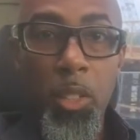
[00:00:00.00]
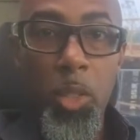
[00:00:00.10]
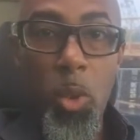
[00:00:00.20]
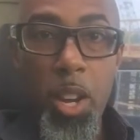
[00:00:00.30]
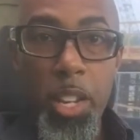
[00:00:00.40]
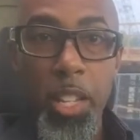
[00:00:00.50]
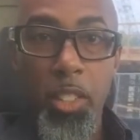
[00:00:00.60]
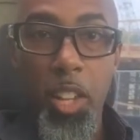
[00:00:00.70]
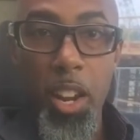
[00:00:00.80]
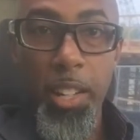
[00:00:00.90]

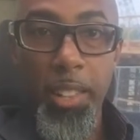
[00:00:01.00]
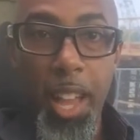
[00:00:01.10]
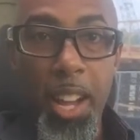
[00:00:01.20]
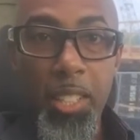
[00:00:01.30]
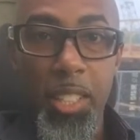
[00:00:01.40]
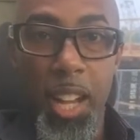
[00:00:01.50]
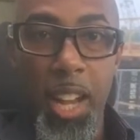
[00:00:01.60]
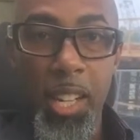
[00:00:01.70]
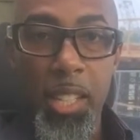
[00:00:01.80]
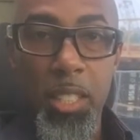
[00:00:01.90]

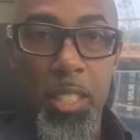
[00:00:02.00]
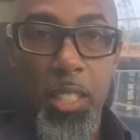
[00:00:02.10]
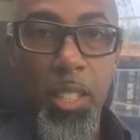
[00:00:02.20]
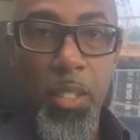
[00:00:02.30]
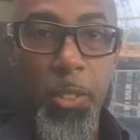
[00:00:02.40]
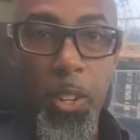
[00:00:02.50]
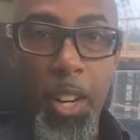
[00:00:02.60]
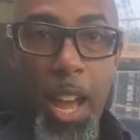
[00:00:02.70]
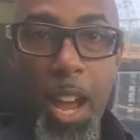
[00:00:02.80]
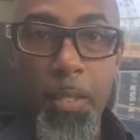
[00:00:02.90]
$20,000-$30,000 for
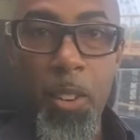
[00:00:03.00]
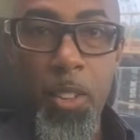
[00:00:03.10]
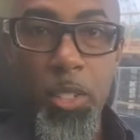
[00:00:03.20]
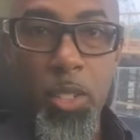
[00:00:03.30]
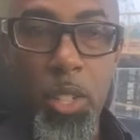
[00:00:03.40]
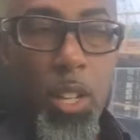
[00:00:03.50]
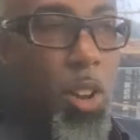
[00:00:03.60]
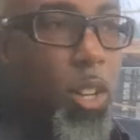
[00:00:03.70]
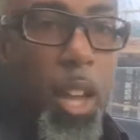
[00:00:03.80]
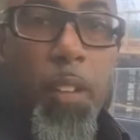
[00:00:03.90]
a live orchestra,
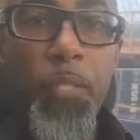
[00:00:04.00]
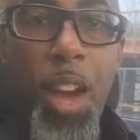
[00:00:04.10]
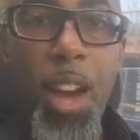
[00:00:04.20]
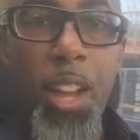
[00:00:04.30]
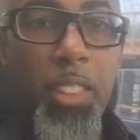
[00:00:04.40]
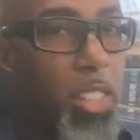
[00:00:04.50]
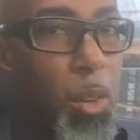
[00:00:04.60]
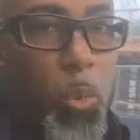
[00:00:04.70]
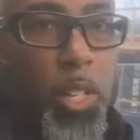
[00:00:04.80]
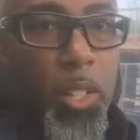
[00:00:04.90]
okay, fine.
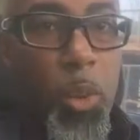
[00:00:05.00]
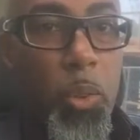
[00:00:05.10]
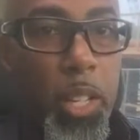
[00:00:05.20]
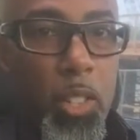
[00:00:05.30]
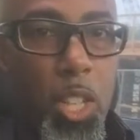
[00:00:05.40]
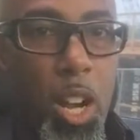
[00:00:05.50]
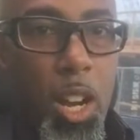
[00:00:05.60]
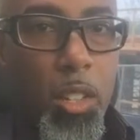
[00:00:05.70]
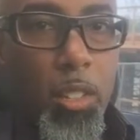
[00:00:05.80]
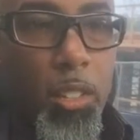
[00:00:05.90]
Then we can talk.